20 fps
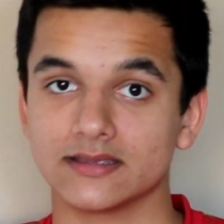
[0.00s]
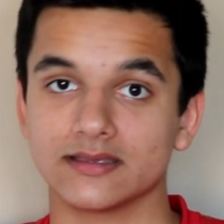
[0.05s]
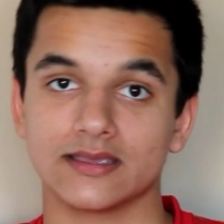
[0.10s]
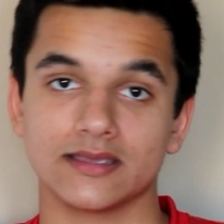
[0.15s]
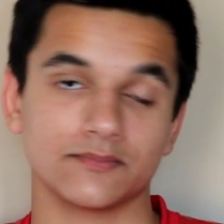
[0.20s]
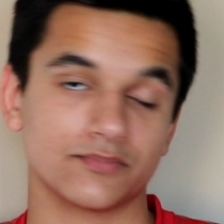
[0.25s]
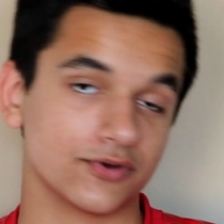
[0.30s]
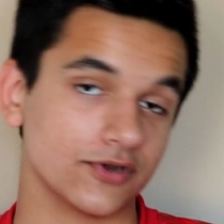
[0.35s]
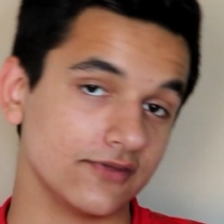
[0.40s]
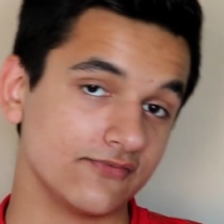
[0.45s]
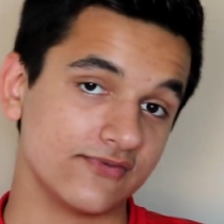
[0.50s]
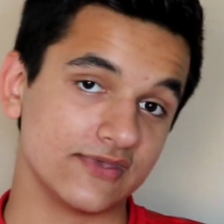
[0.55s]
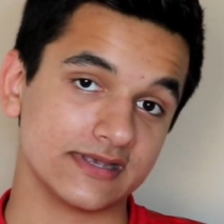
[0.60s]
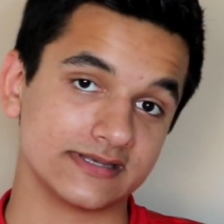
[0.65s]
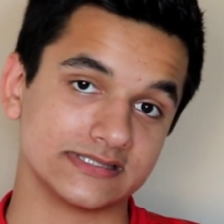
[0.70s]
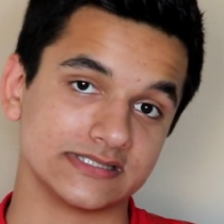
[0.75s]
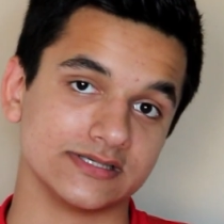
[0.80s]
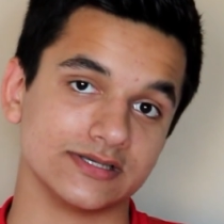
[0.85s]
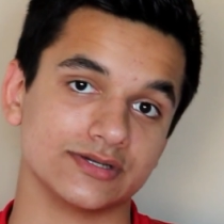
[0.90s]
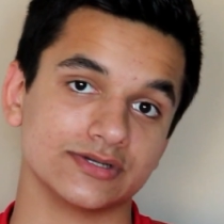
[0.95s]
In
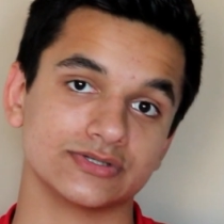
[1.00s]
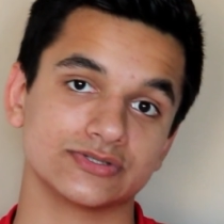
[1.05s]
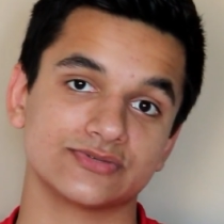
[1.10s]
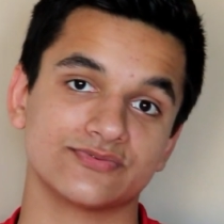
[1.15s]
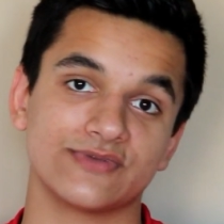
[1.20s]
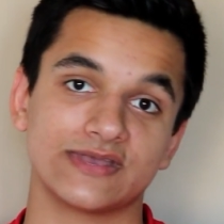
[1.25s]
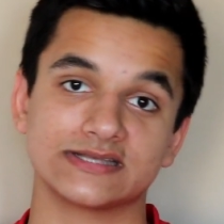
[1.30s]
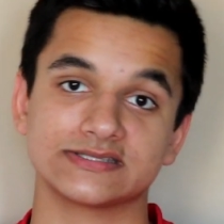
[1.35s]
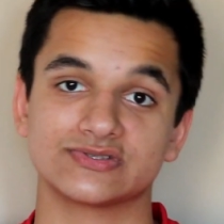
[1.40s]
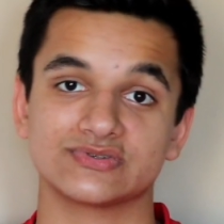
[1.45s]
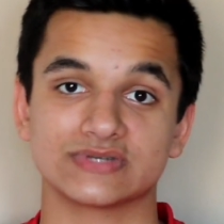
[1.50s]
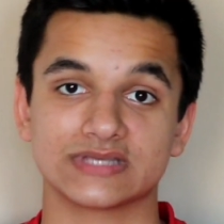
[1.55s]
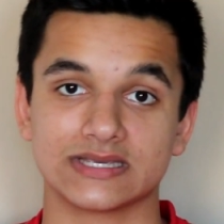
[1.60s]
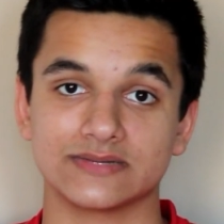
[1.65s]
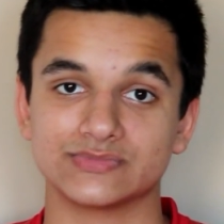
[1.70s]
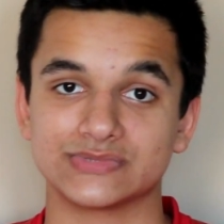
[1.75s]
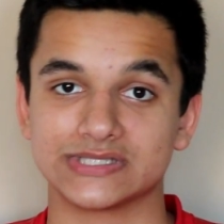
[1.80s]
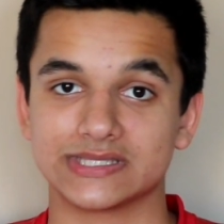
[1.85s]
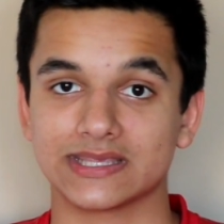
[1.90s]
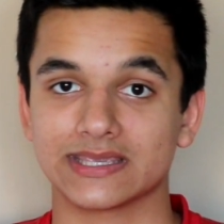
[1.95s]
previous years, fans would
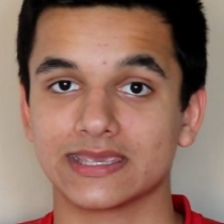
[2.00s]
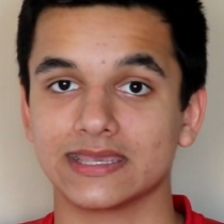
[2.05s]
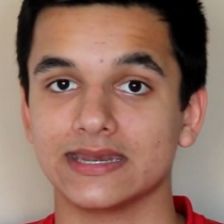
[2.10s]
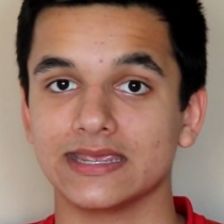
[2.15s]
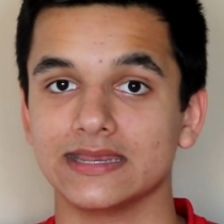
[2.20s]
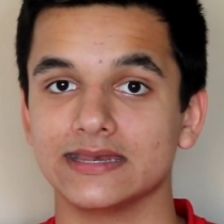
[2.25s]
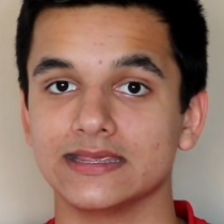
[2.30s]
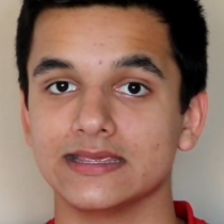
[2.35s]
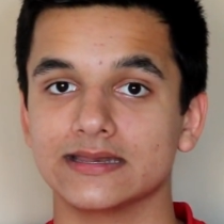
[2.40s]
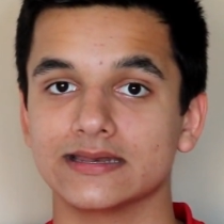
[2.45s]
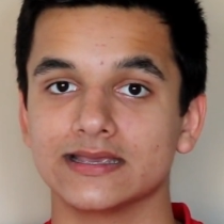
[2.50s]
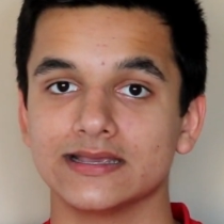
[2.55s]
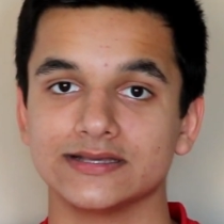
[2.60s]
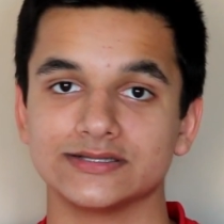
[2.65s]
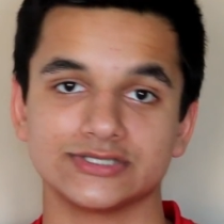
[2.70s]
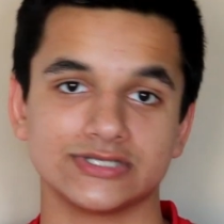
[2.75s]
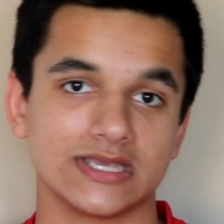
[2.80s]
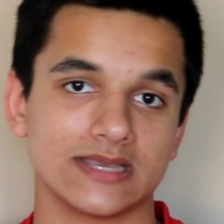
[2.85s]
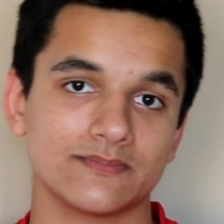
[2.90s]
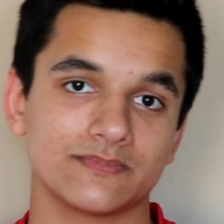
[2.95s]
come to the Canadian
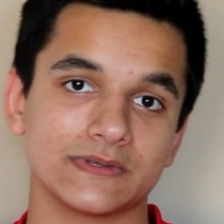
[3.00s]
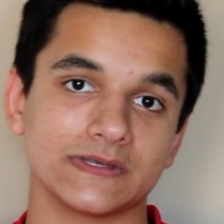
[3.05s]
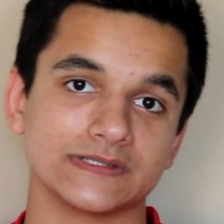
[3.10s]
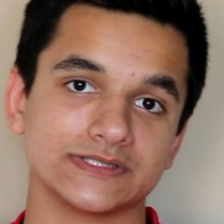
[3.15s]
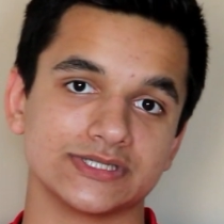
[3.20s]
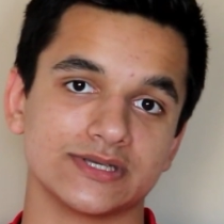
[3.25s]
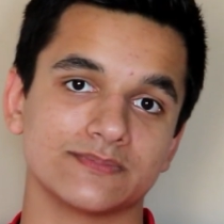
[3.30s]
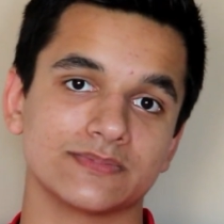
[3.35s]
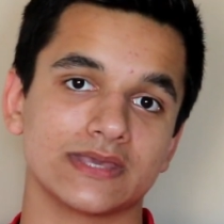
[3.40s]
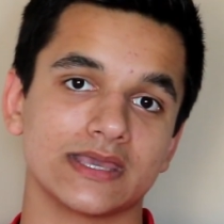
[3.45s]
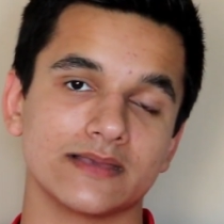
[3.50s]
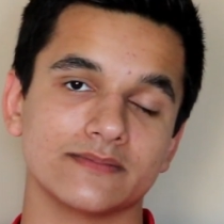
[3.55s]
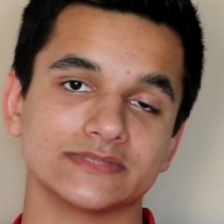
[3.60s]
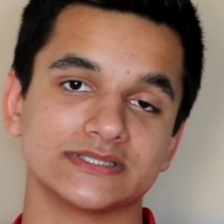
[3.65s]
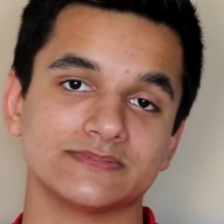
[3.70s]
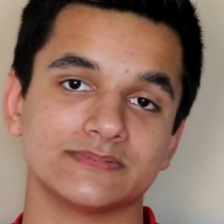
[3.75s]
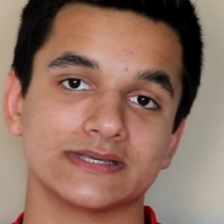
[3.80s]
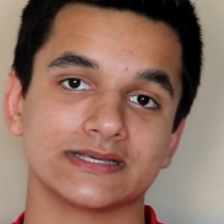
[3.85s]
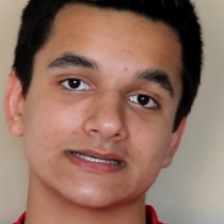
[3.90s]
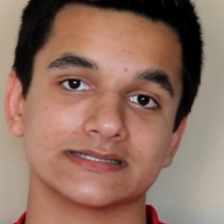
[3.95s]
Championship games
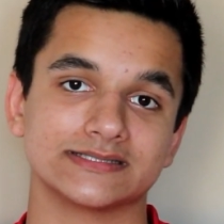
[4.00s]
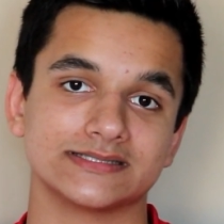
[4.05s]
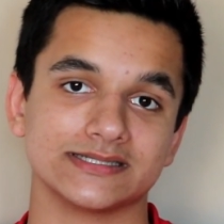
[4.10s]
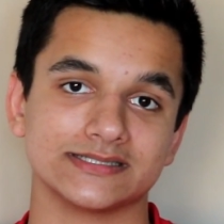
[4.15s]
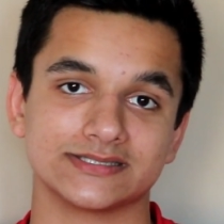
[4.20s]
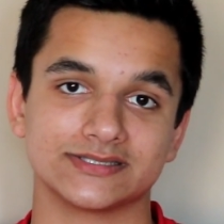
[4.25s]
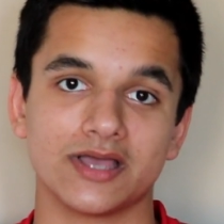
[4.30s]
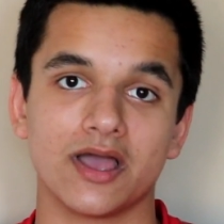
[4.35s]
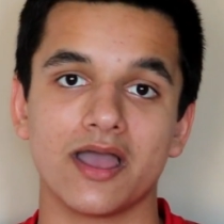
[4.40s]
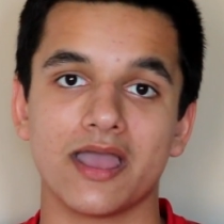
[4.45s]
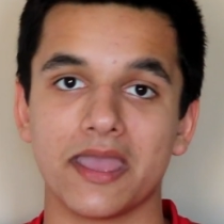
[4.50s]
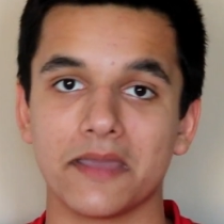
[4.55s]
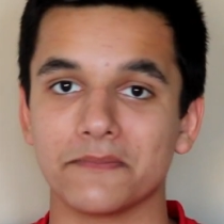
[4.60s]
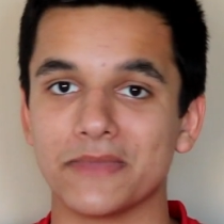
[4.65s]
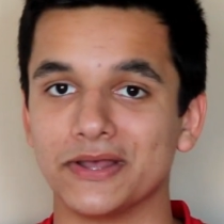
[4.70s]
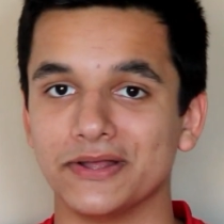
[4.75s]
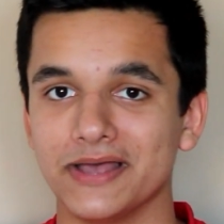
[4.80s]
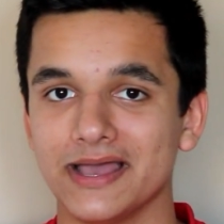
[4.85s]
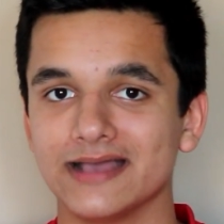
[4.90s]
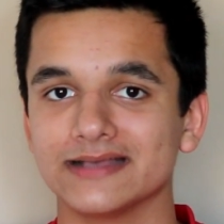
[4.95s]
because they saw
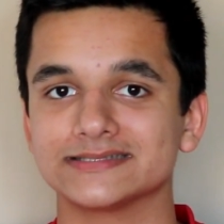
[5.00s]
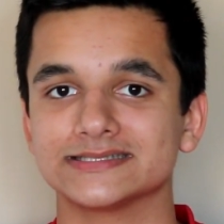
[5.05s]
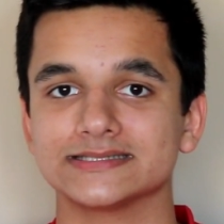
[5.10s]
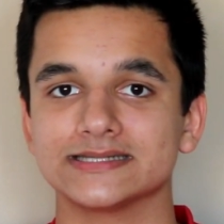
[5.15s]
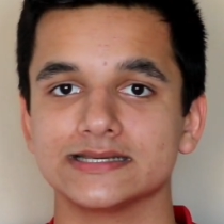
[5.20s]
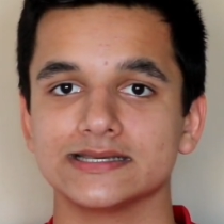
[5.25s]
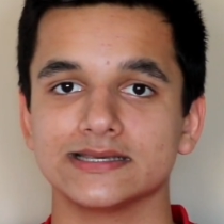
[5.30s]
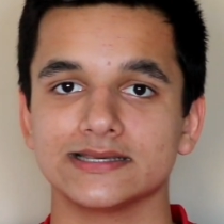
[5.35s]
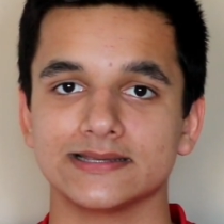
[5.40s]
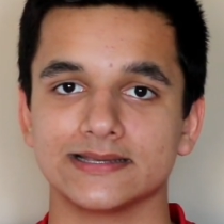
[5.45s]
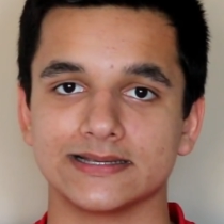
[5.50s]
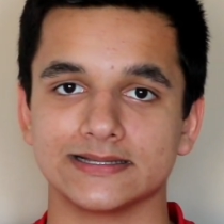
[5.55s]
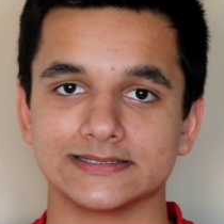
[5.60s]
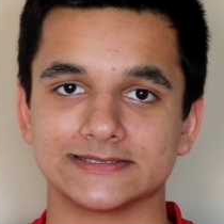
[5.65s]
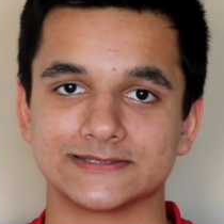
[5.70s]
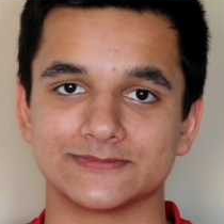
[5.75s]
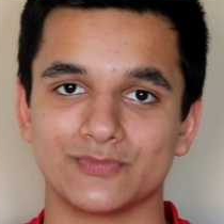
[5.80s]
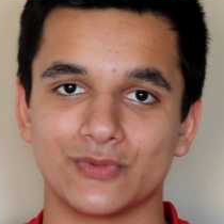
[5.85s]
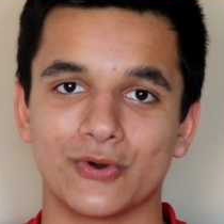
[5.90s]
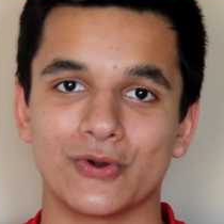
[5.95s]
MLS
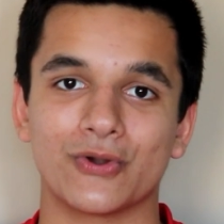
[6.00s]
as more